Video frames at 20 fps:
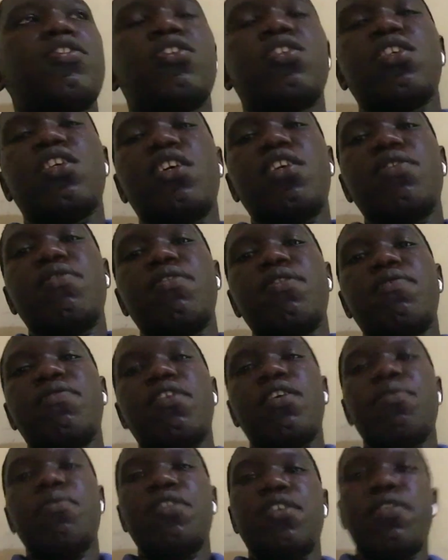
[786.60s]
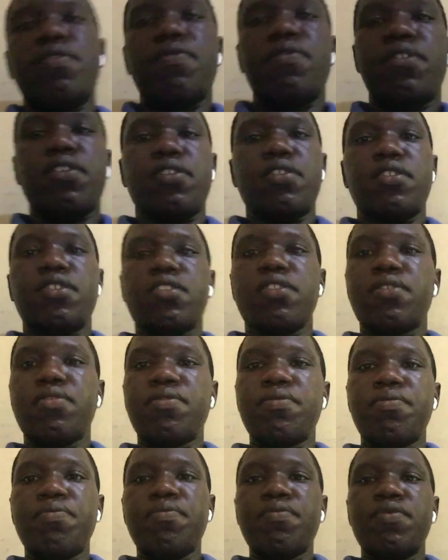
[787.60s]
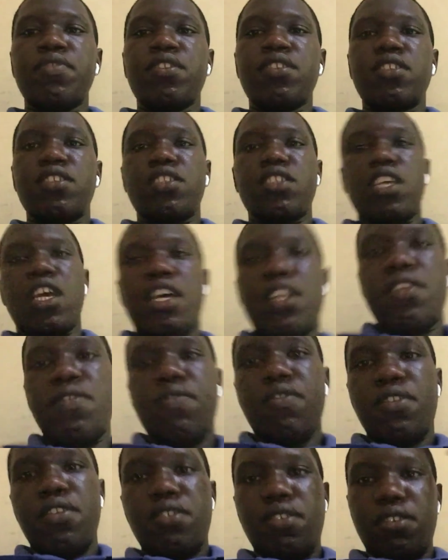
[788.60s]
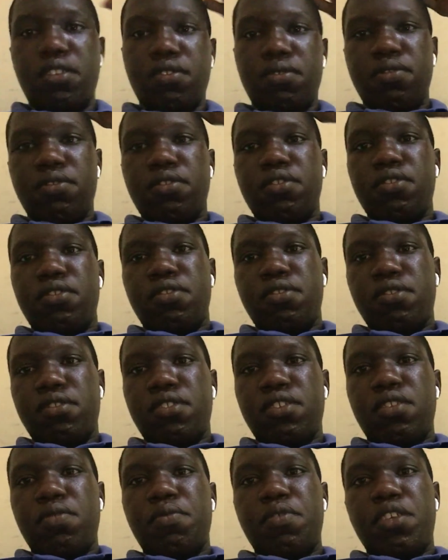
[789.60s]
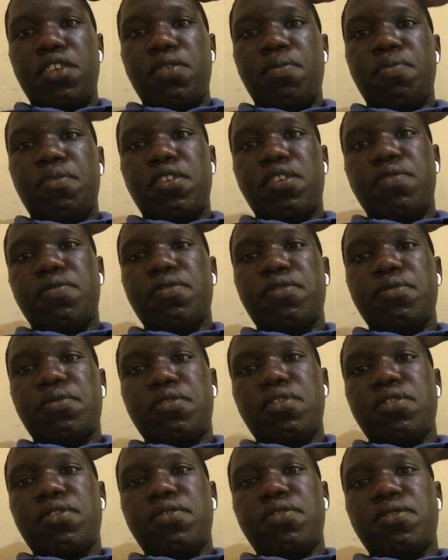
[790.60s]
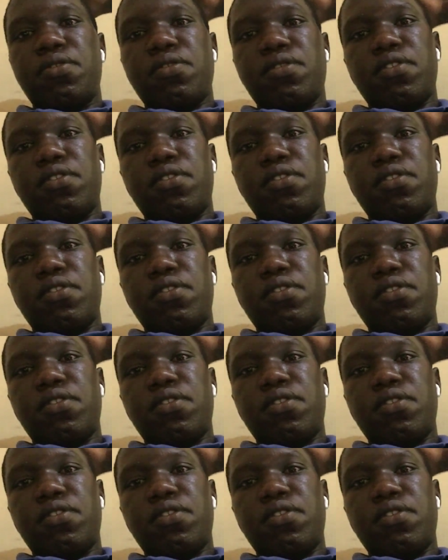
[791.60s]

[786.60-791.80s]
share it with family and friends. Share the video in all your social media platforms, you know.